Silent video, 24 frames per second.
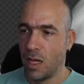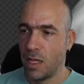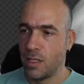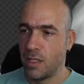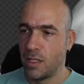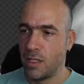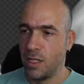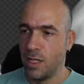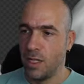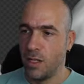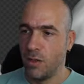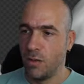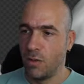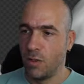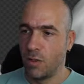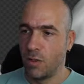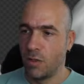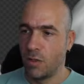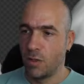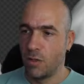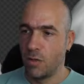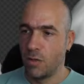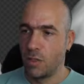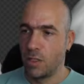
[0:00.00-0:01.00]
I see you
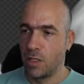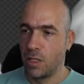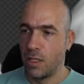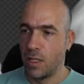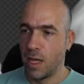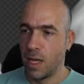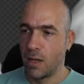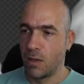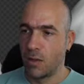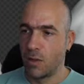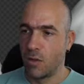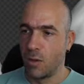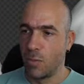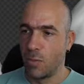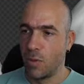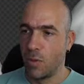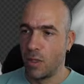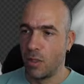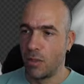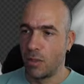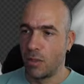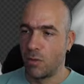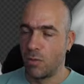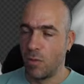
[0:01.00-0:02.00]
don't use the
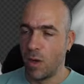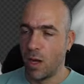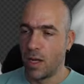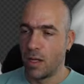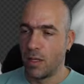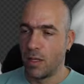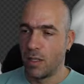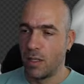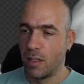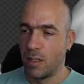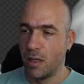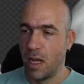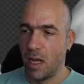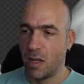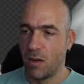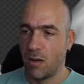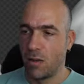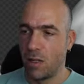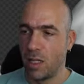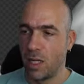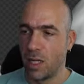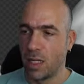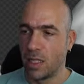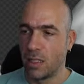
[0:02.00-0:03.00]
topo a lot, why? I
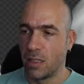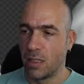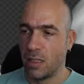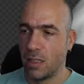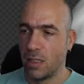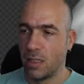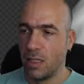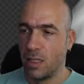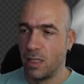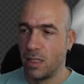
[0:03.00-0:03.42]
don't like it.